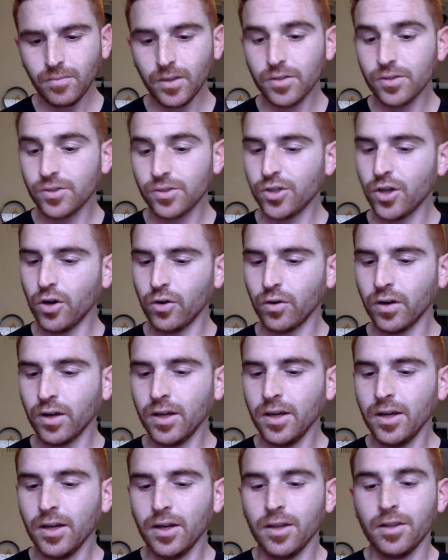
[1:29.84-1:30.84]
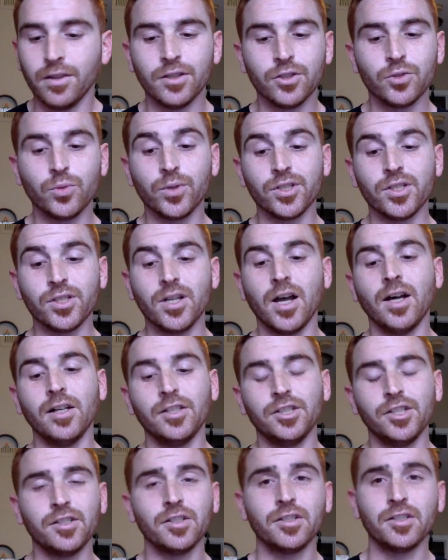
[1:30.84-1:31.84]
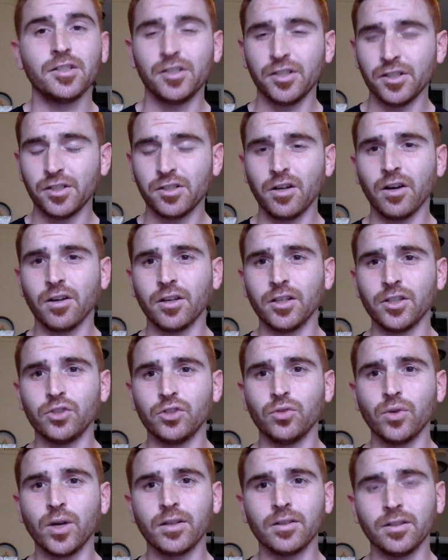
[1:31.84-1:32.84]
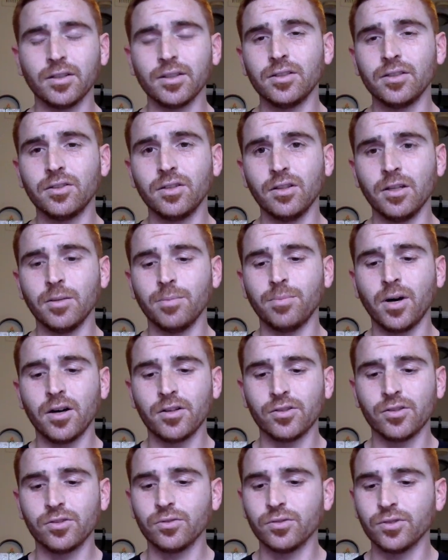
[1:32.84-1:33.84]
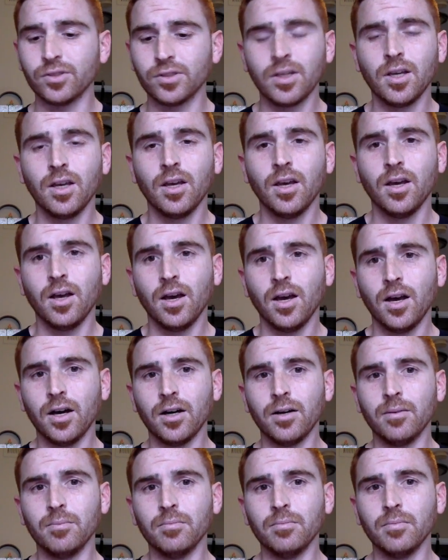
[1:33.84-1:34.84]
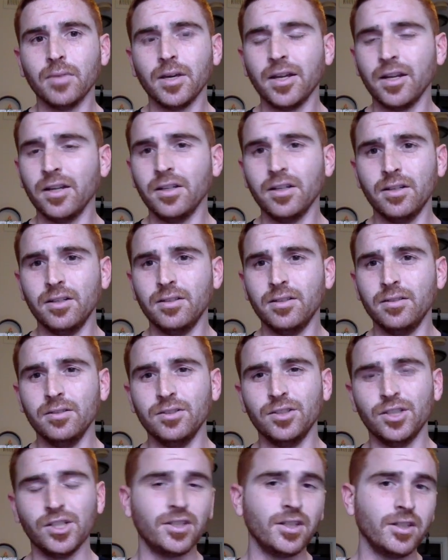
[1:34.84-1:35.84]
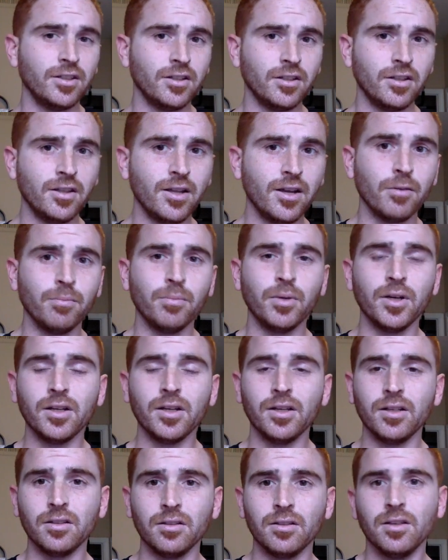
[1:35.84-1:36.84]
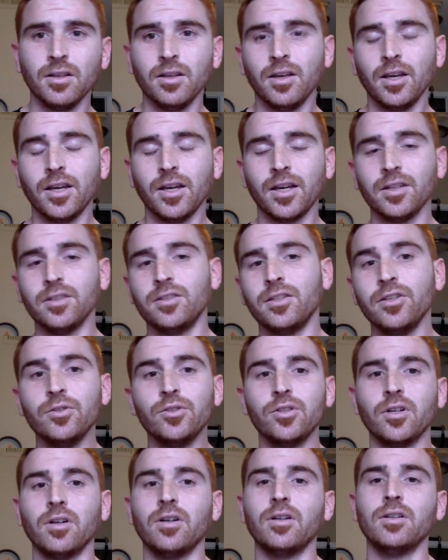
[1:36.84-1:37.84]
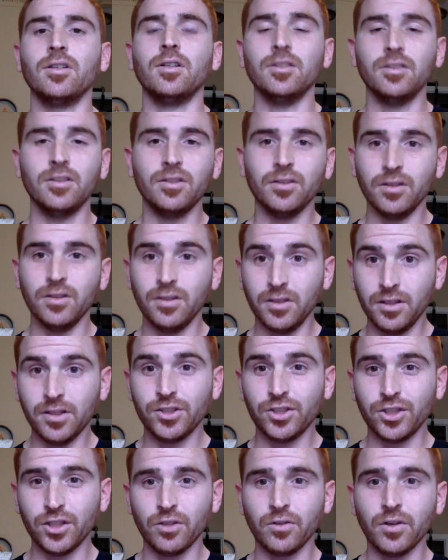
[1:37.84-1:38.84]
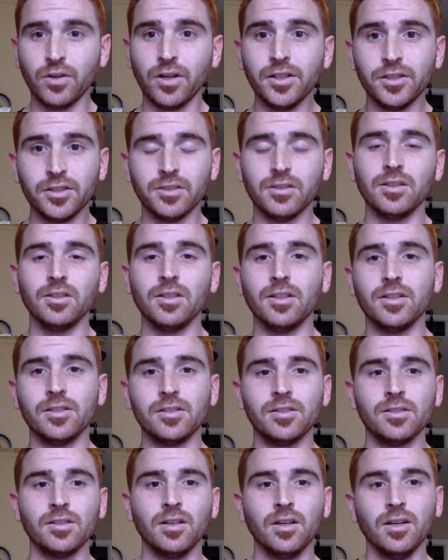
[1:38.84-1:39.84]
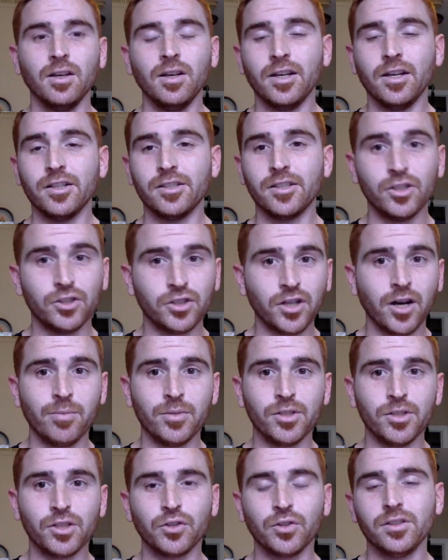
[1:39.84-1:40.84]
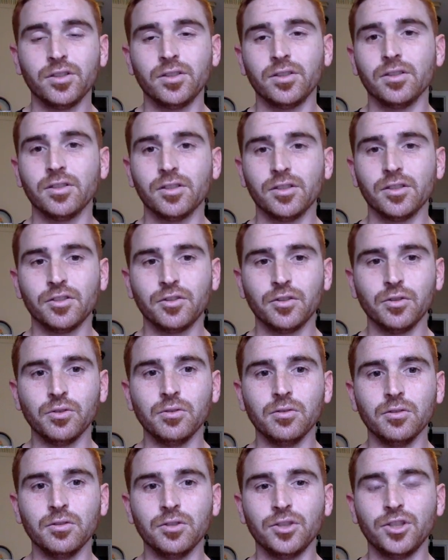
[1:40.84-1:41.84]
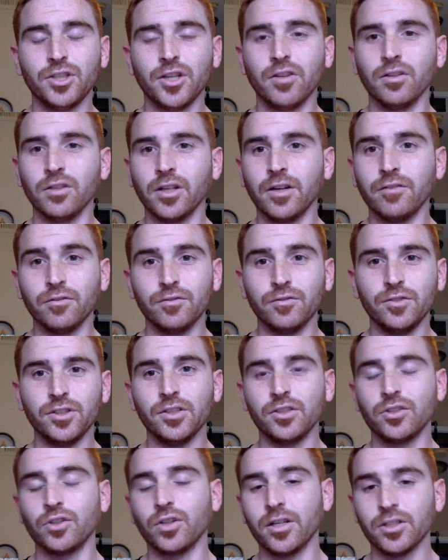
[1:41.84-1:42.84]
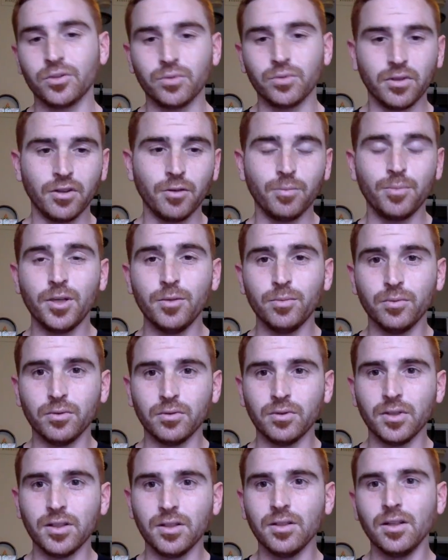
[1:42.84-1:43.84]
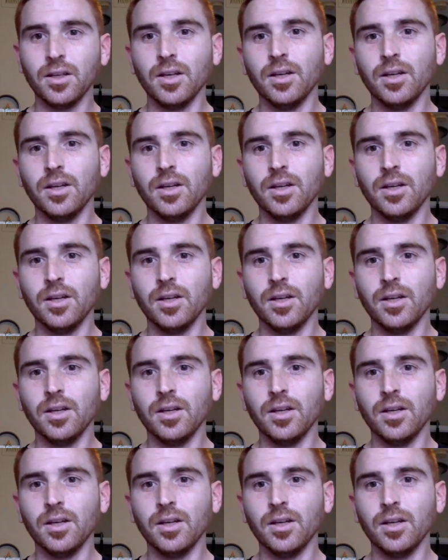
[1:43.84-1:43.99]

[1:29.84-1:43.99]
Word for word: So, this was not Jesus just talking directly to the apostles, um, and it just ended there, but it, it continues on into this generation. It's, it's our job as Christians to share the love of Jesus Christ with other people and